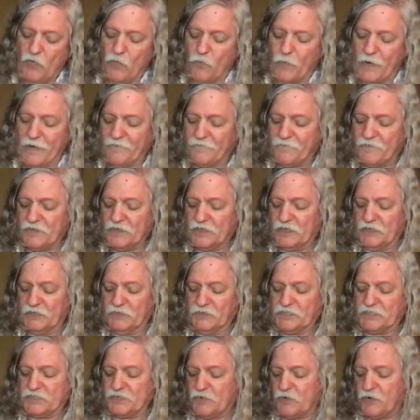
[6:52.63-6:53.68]
Wait for the
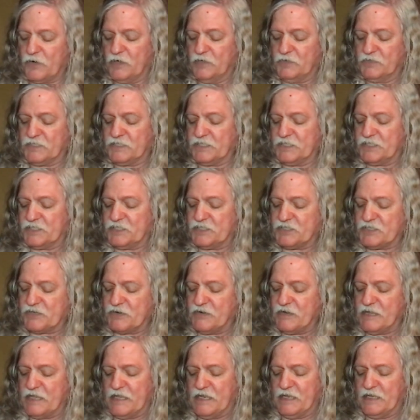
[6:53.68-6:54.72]
host or hostess to
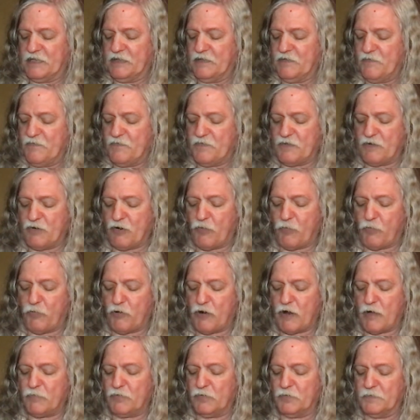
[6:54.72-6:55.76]
start eating. They are
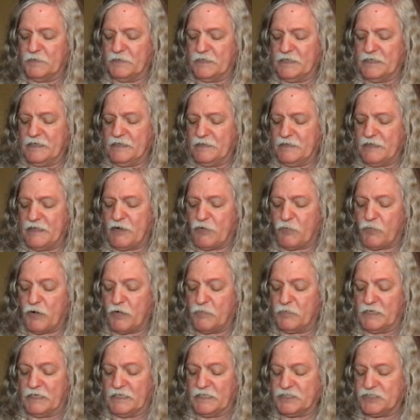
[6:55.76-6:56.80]
probably
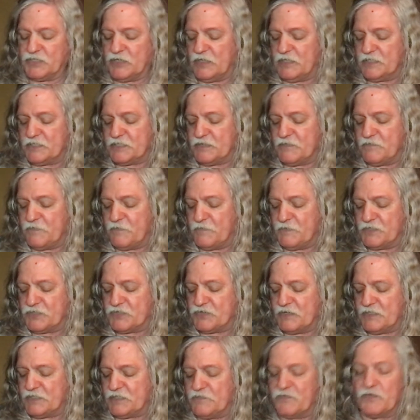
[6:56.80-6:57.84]
exhausted from the
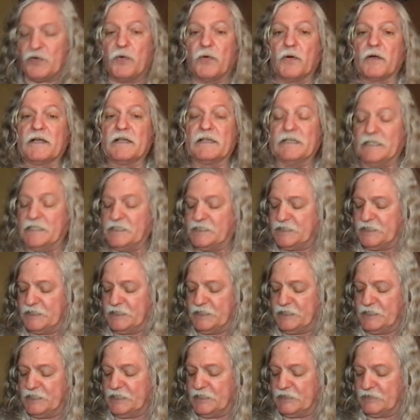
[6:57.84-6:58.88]
stress of organizing
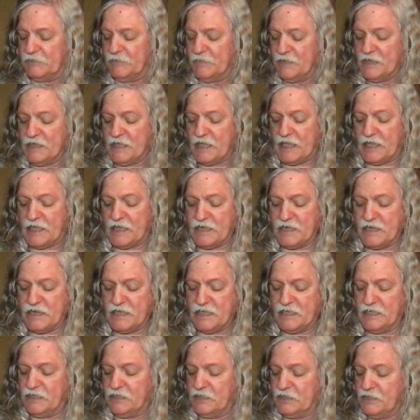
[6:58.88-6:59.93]
the dinner and
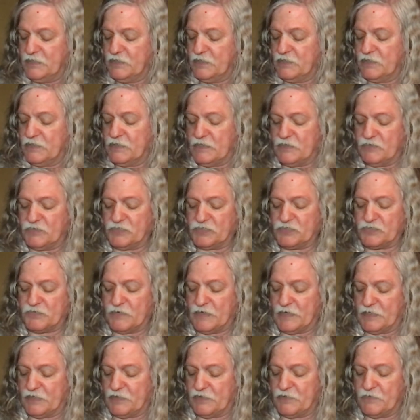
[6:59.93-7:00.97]
need their
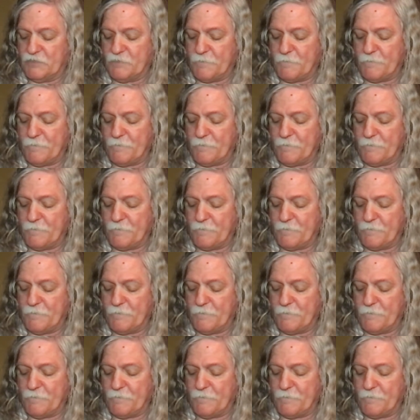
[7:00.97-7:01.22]
strength.